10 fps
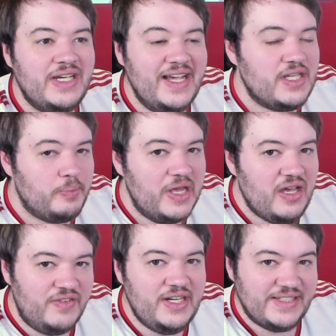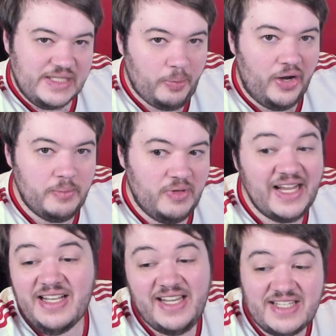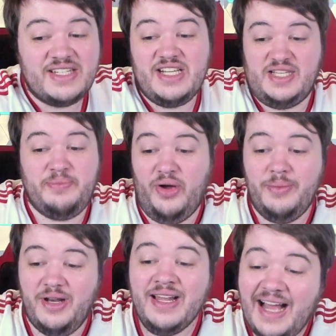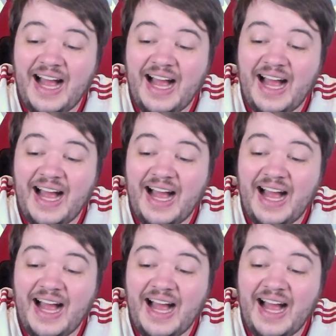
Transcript: is a bit of a disappointment. It is a disappointment.